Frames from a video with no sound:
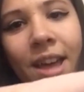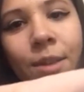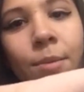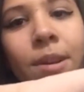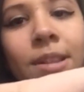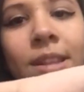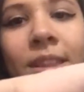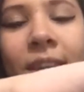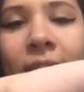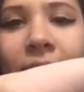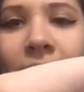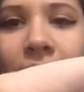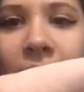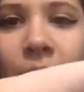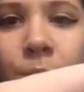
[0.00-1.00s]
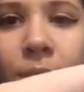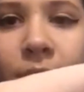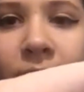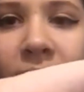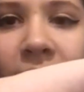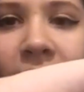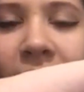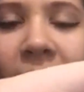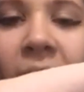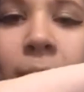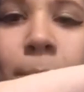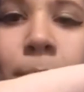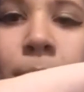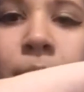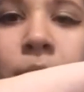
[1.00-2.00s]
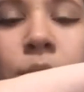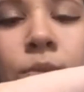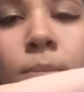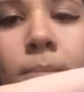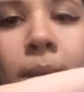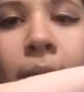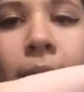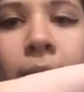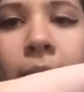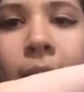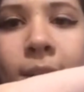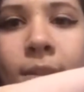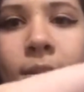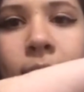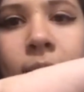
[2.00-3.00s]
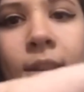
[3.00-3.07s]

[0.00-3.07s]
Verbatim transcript: I wanna say the, I wanna say the cat bus from behind.